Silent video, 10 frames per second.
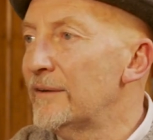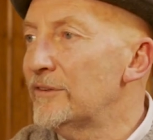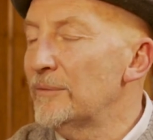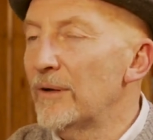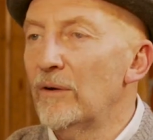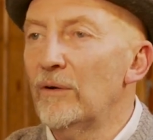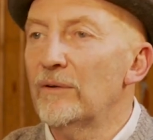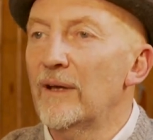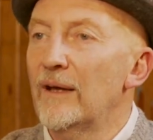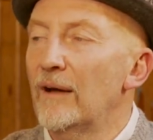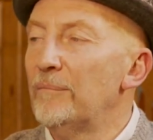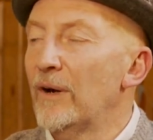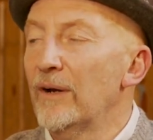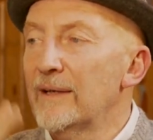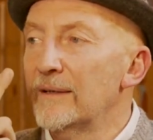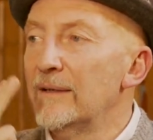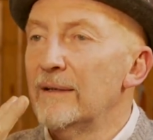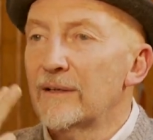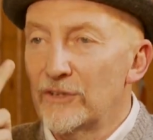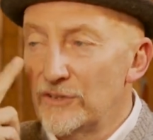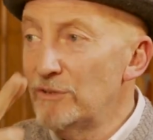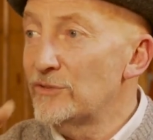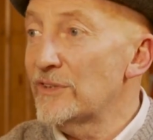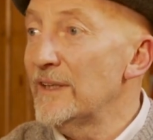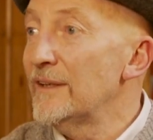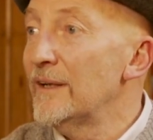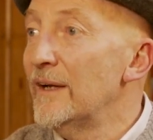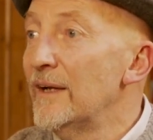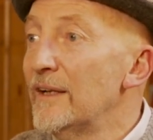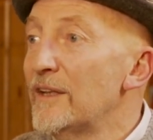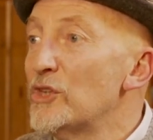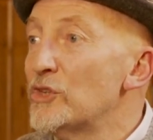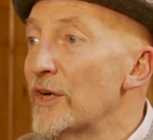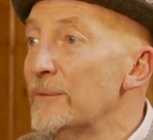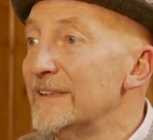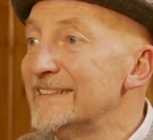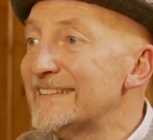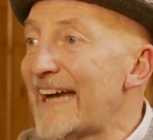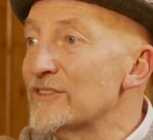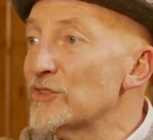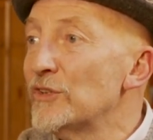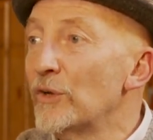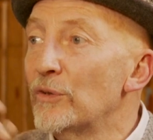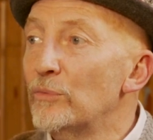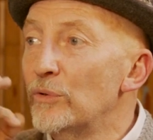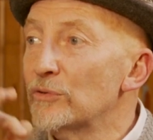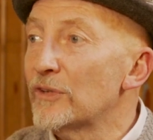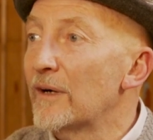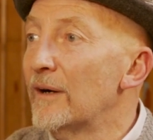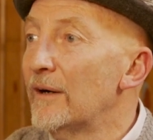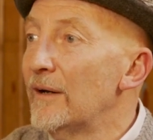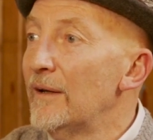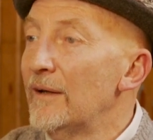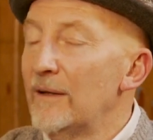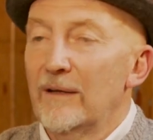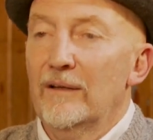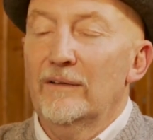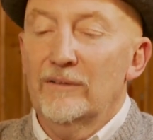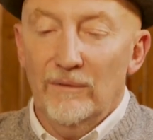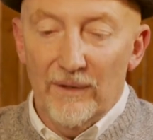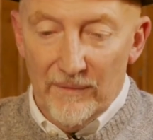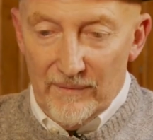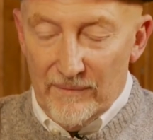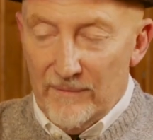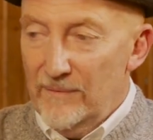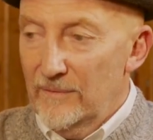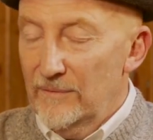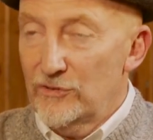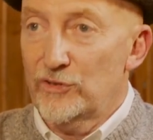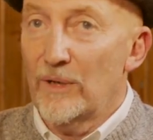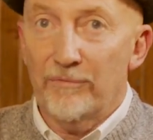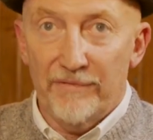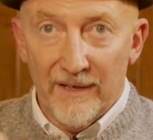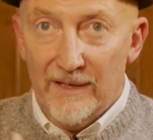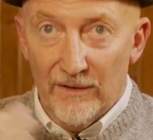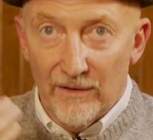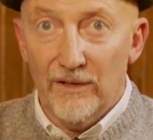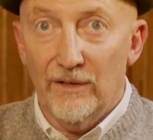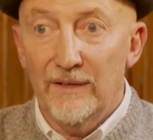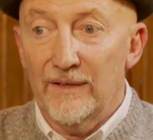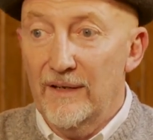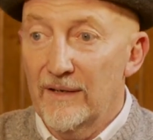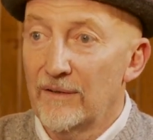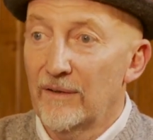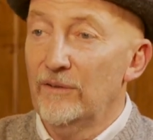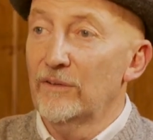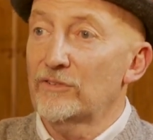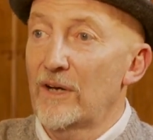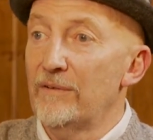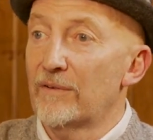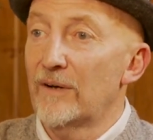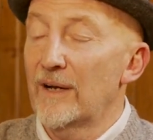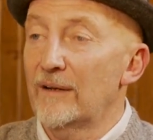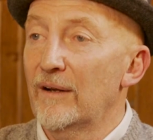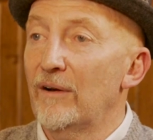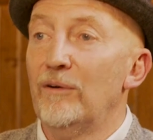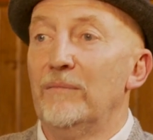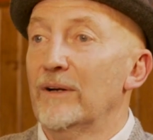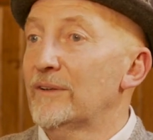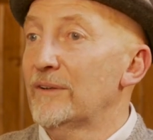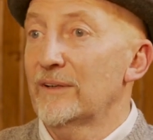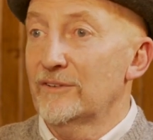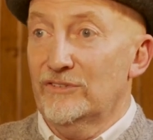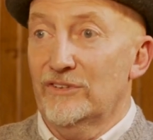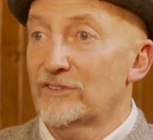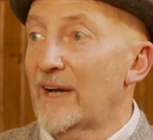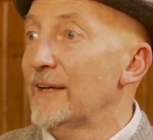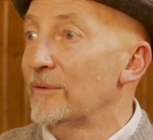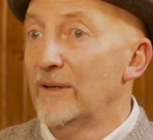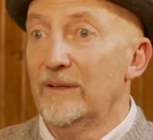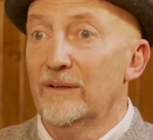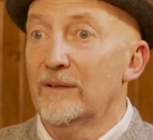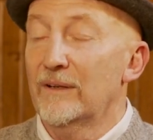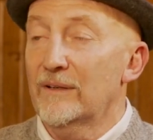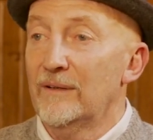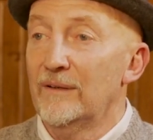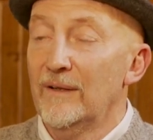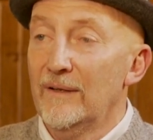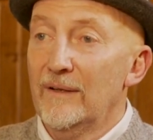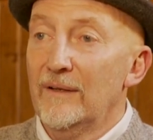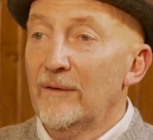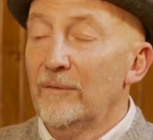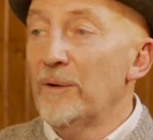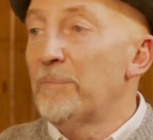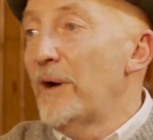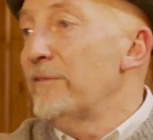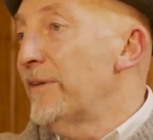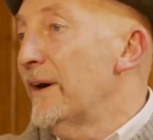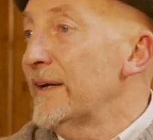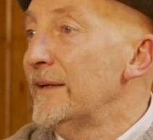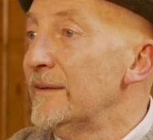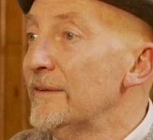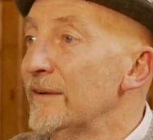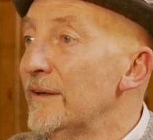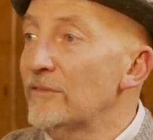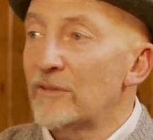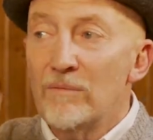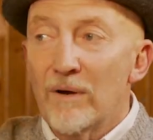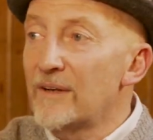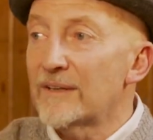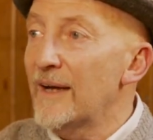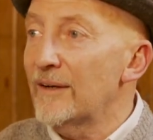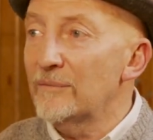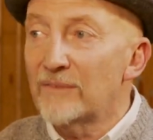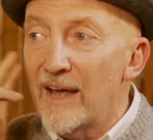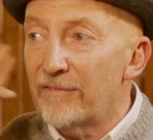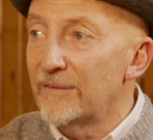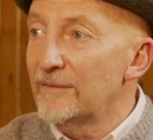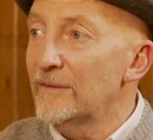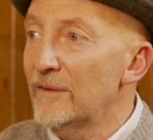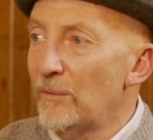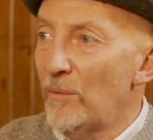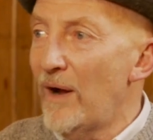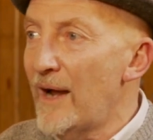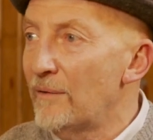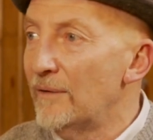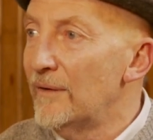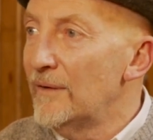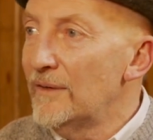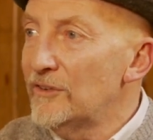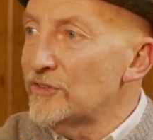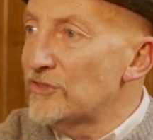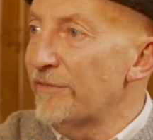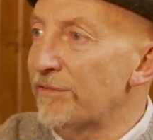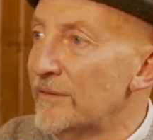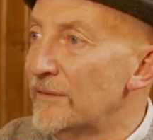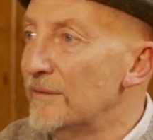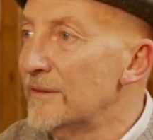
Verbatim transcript: And she went, oh yeah, but like, can you see the, the diamonds dancing on the water? So I stopped thinking like I did and I looked over and oh my gosh, exactly what I looked like. And we were both hugging and, you know, don't worry, Dad, I'm deaf. And, you know, wow, it's just different.